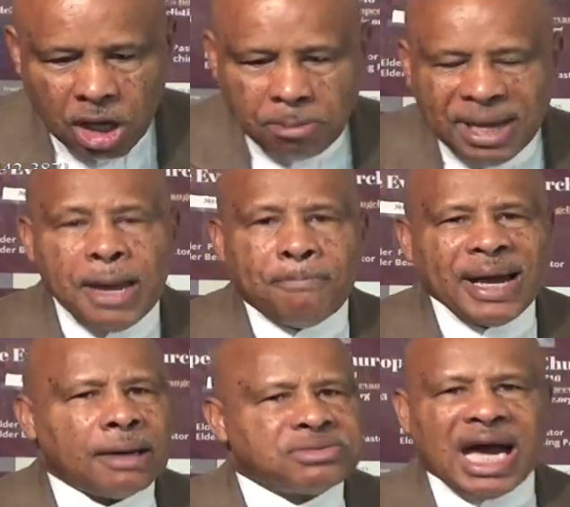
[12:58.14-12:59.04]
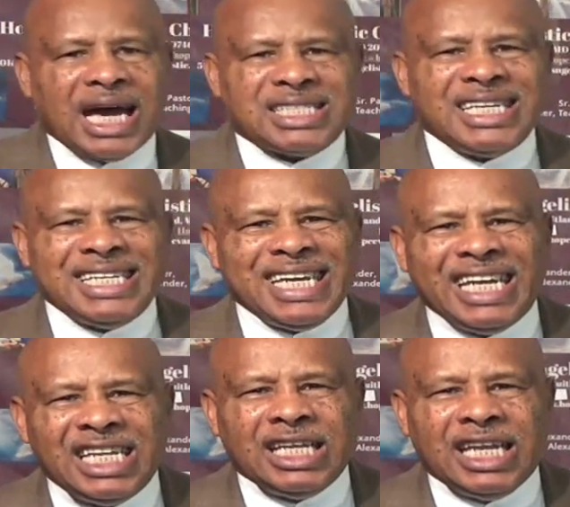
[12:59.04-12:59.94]
Being baptized in
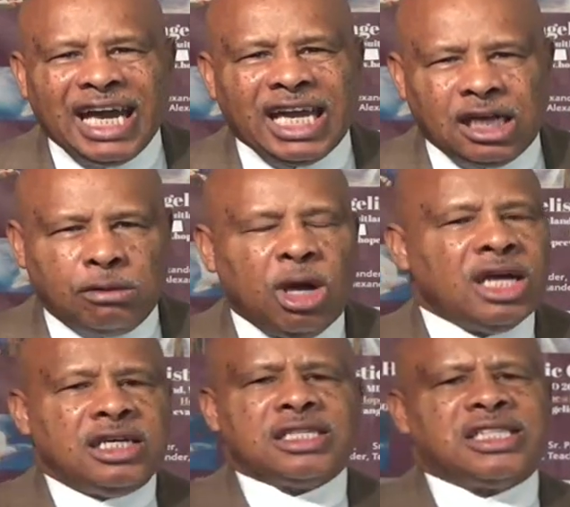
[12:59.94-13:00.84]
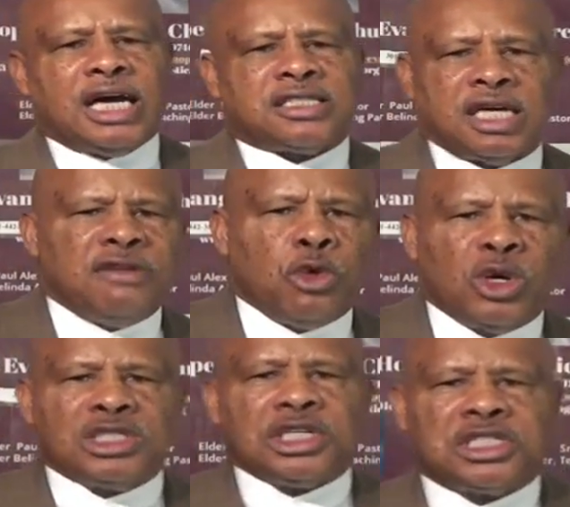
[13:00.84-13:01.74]
any name does not save you,
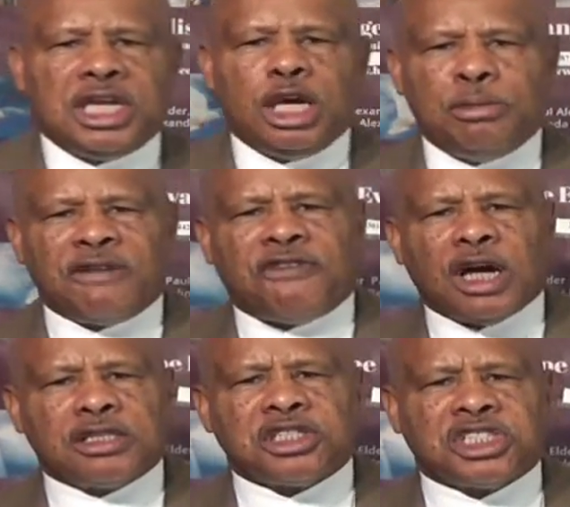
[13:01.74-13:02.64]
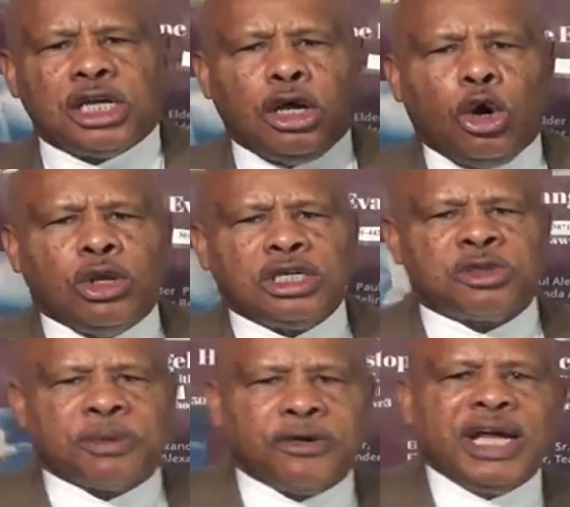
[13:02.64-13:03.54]
whether it's the name of the Father, the Son, the Holy
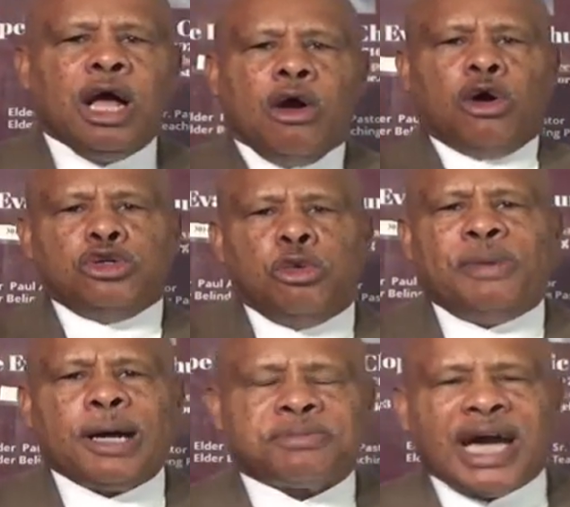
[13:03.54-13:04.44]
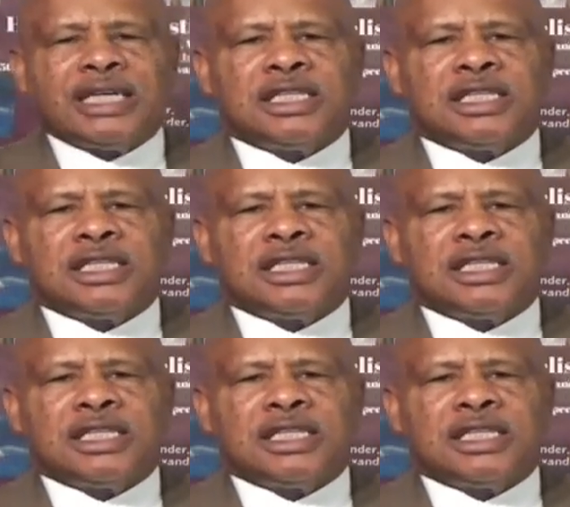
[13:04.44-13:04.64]
Spirit, or you baptized